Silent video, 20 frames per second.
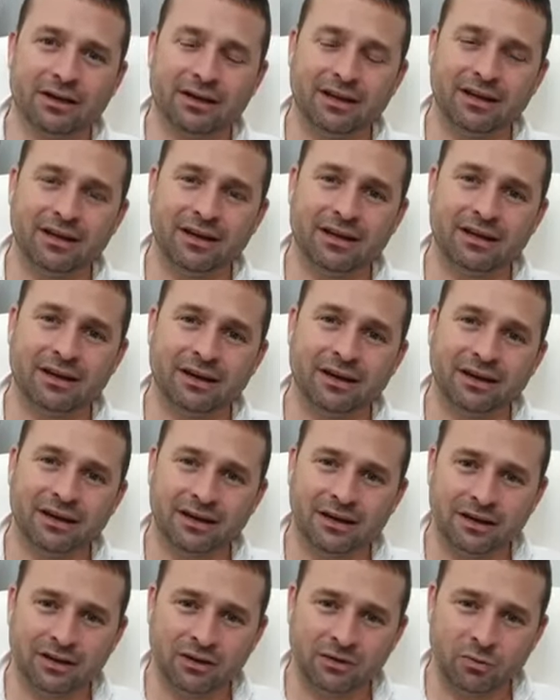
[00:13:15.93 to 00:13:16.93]
in
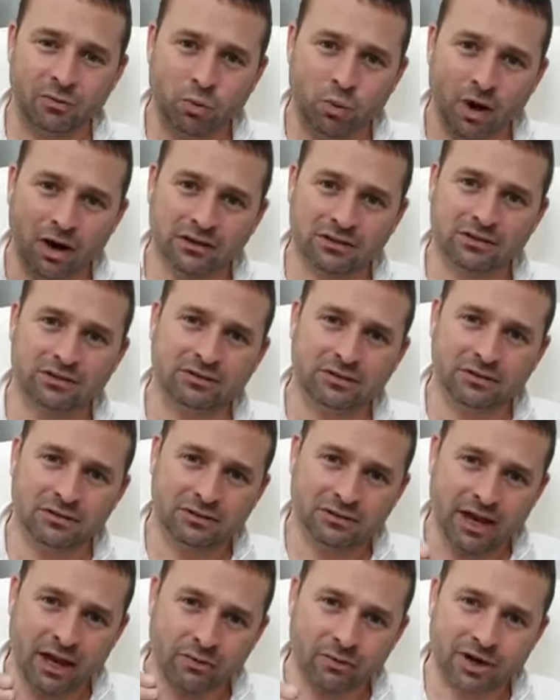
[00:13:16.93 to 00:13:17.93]
one
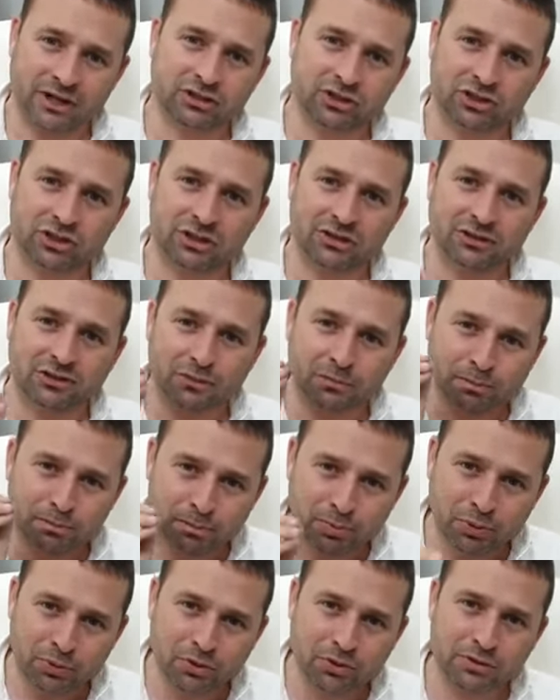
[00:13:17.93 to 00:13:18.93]
direction, to
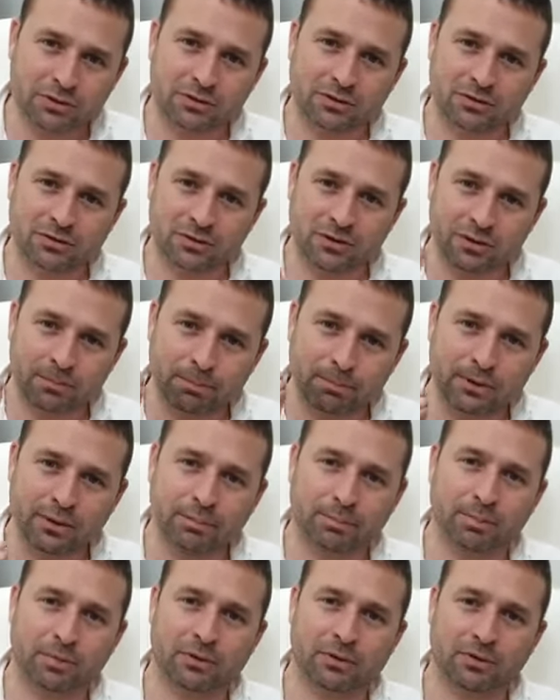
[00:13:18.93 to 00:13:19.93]
put the
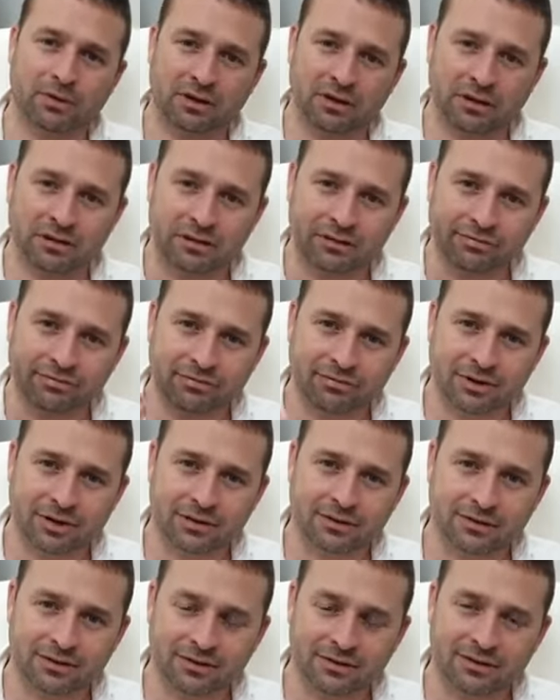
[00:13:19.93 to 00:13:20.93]
people in the
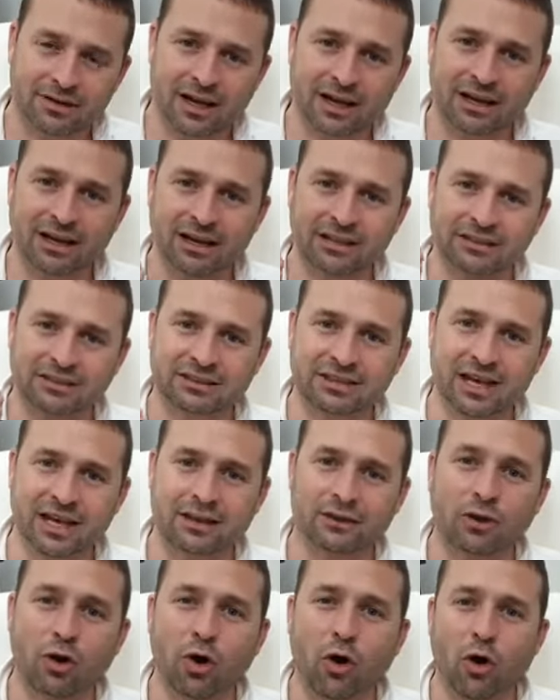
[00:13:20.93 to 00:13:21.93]
front. Like I
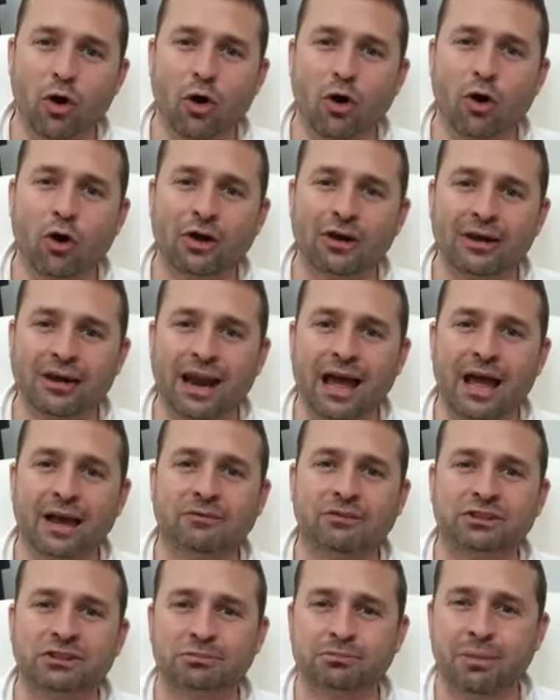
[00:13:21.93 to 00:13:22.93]
said, all
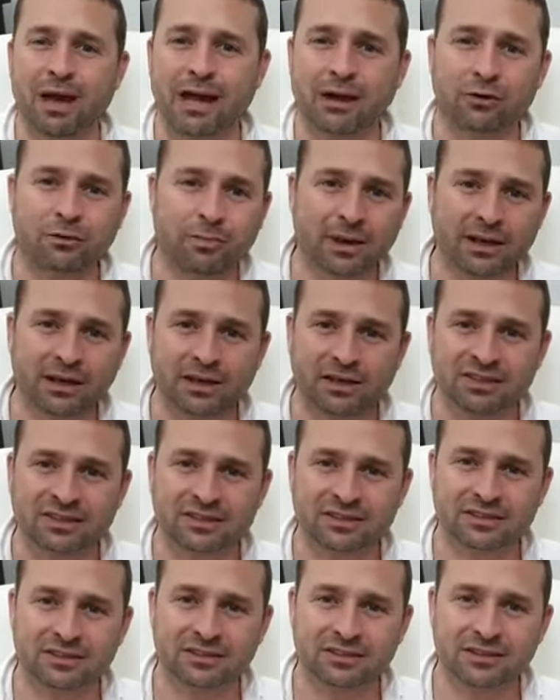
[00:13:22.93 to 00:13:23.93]
lives matter by
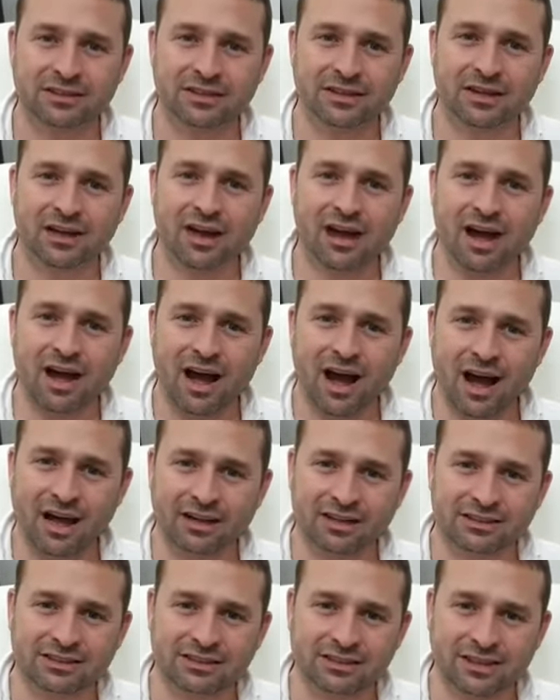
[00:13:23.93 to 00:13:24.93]
us.
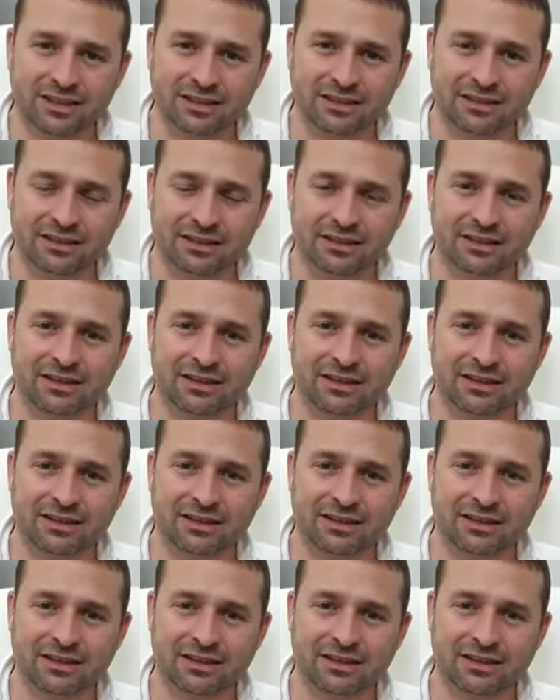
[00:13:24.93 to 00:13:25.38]
Honestly